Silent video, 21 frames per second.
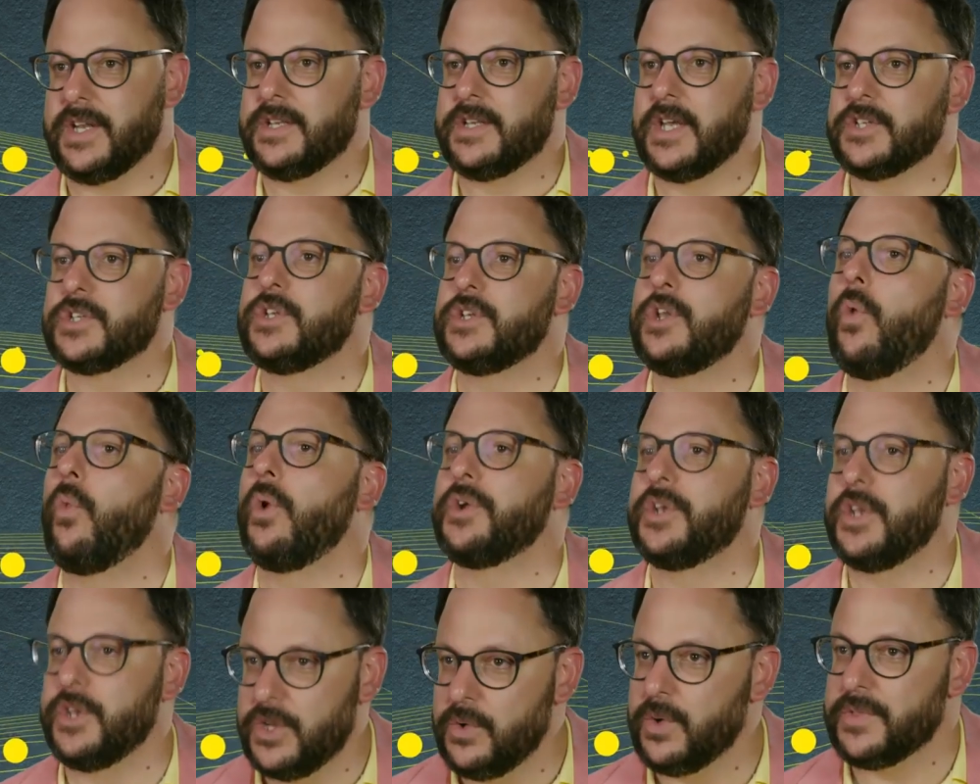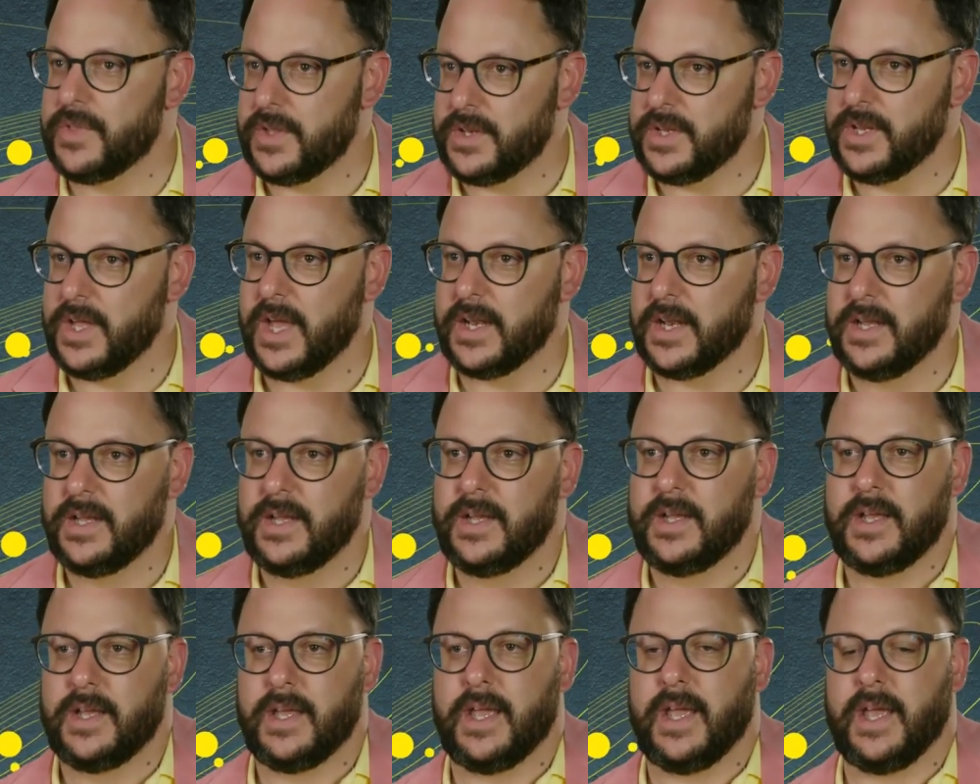and it doesn't know what to do with it yet.
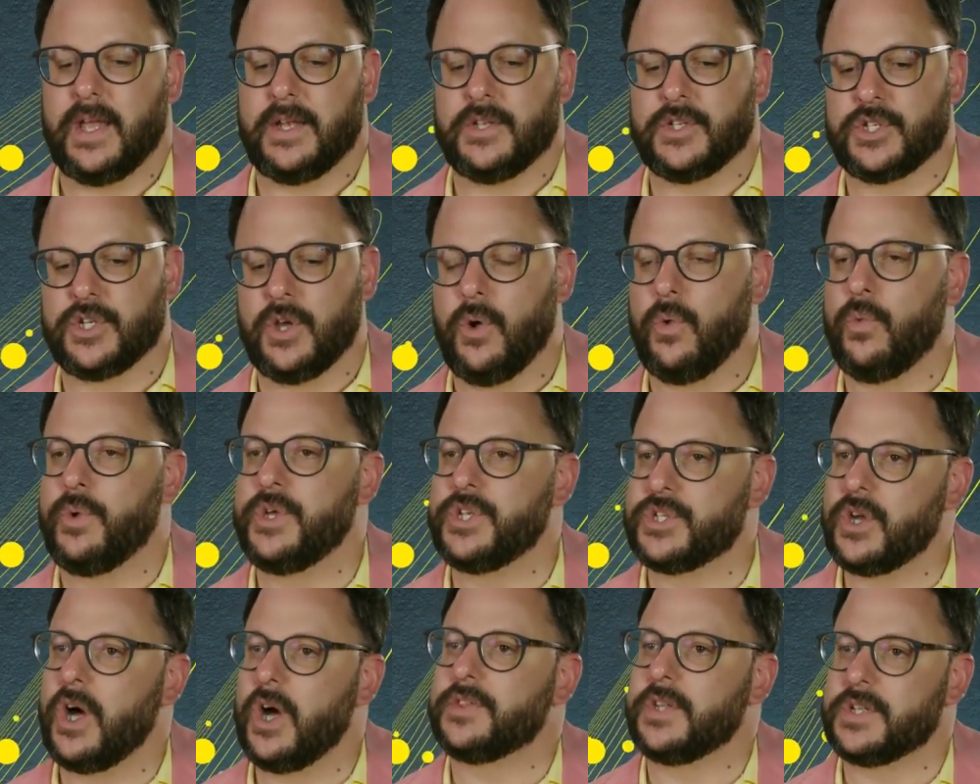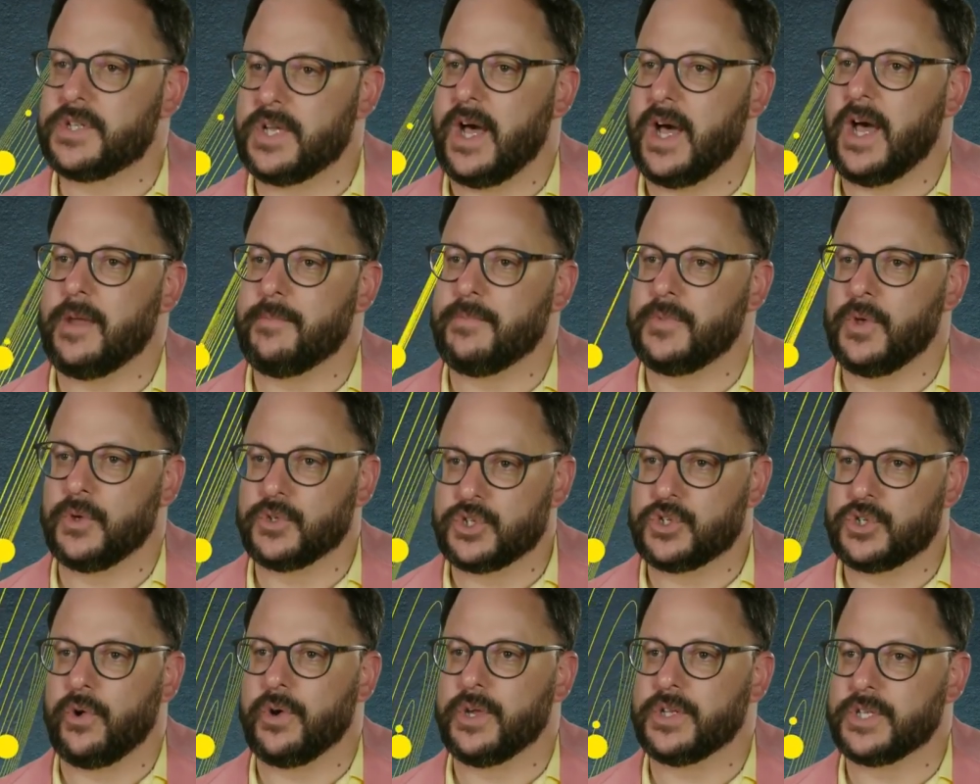And so we saw at the time those
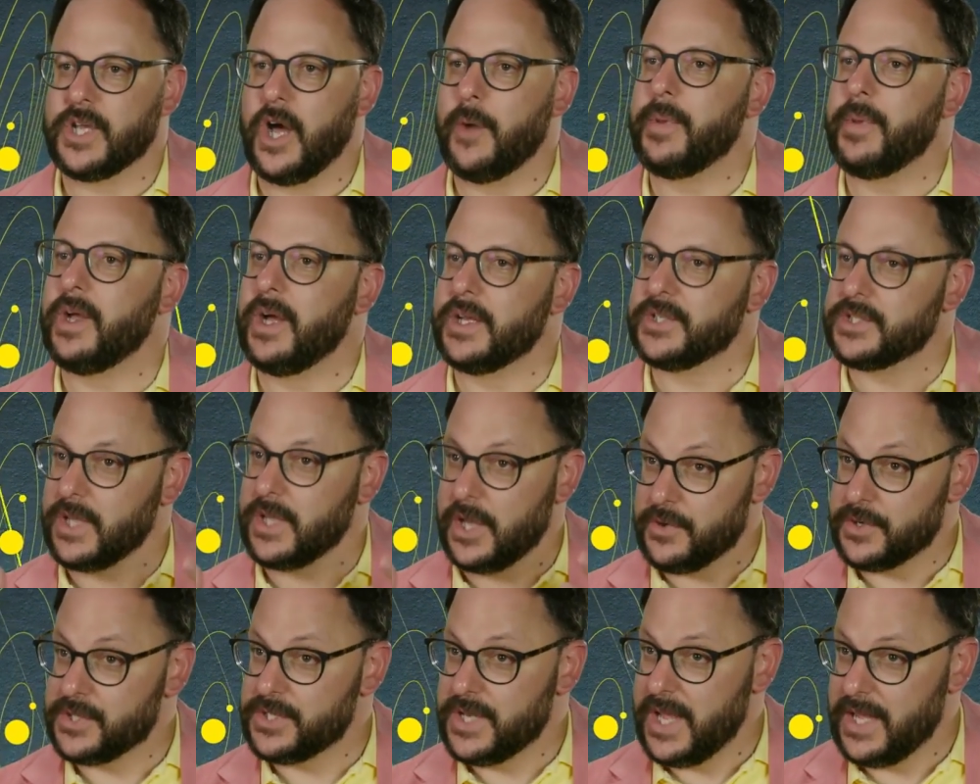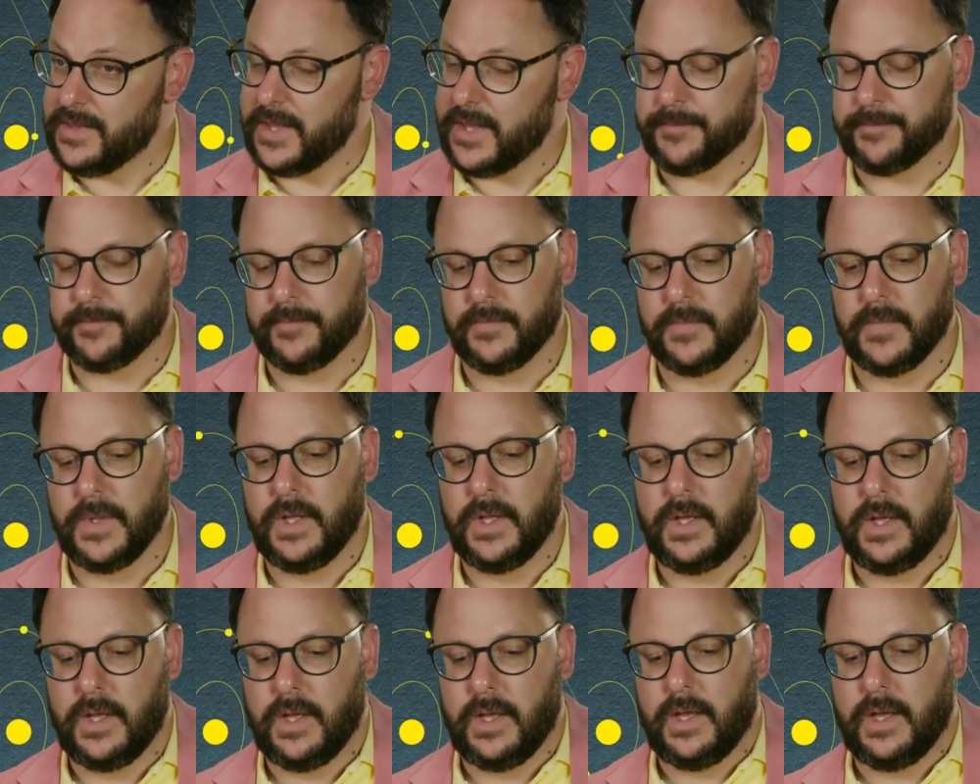stories helping us understand
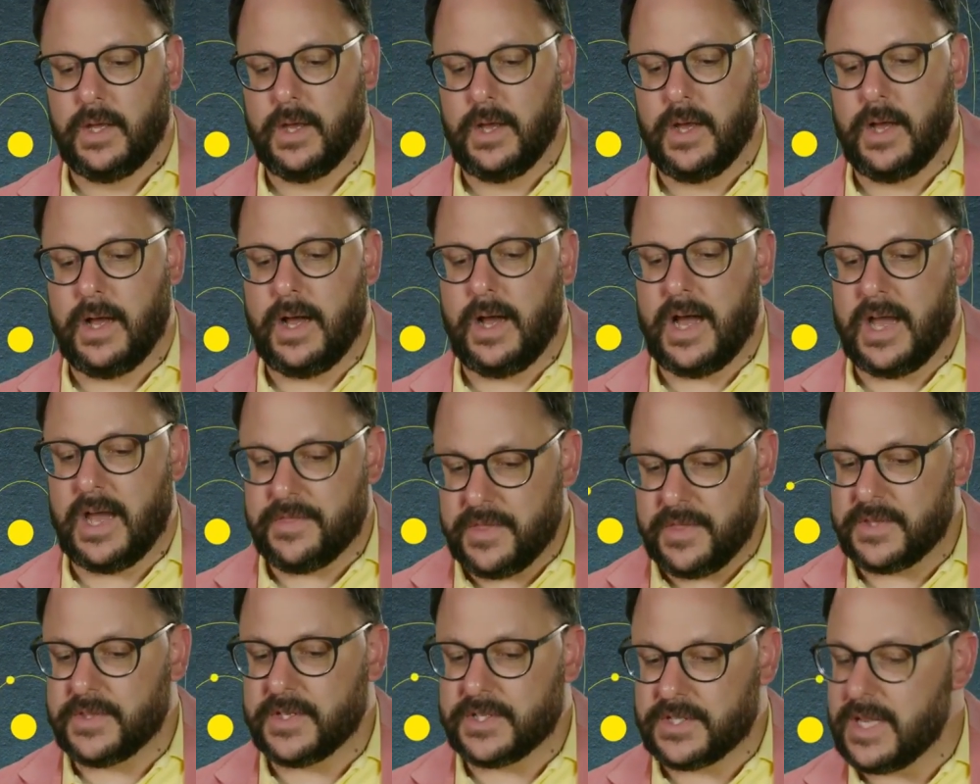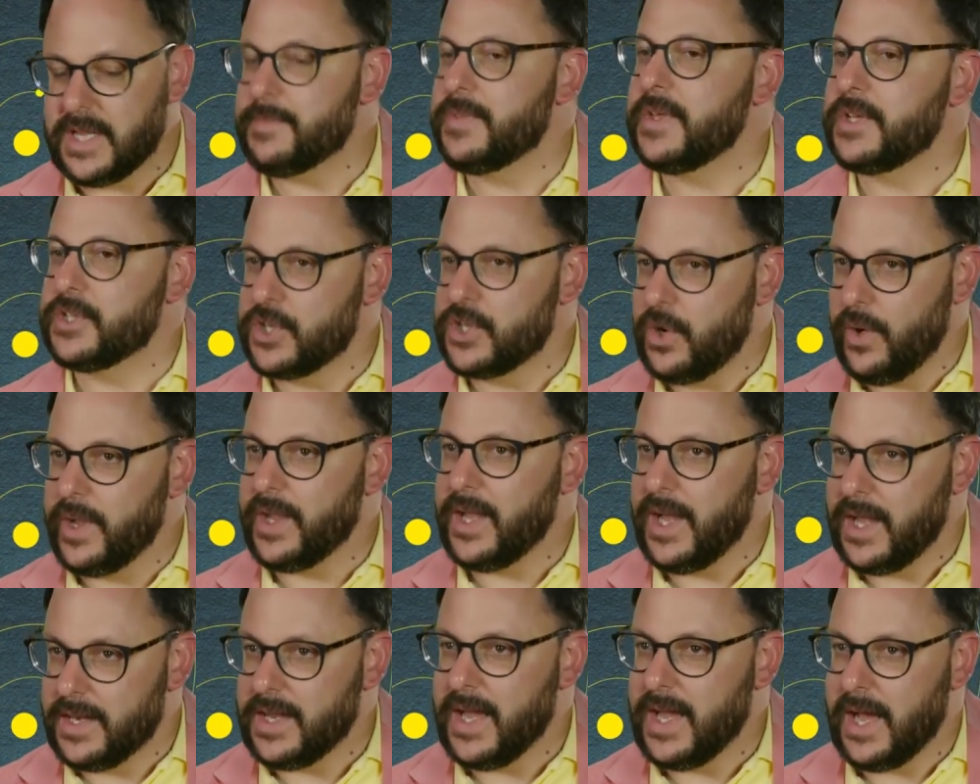that. I think the same thing's going
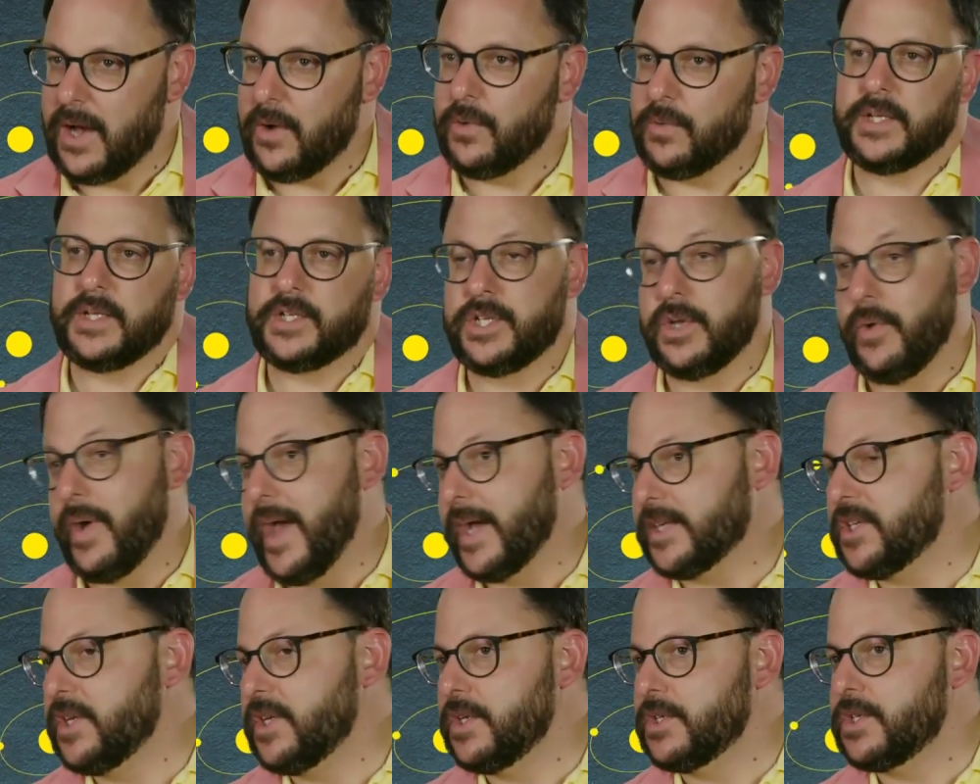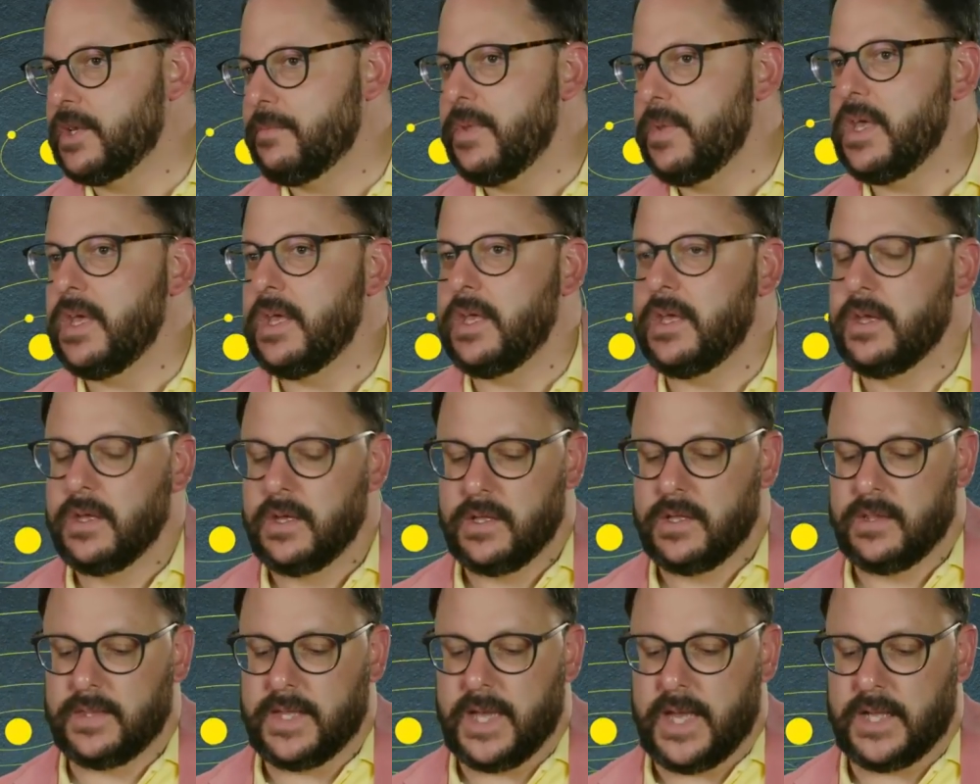on now. It's no accident to me
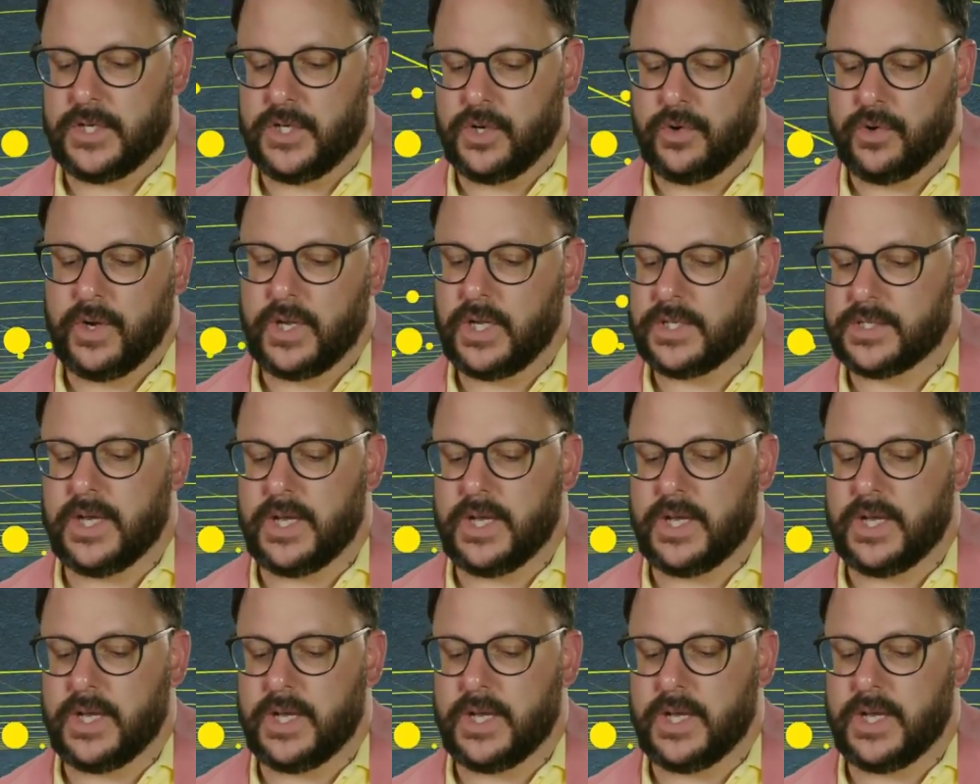that during a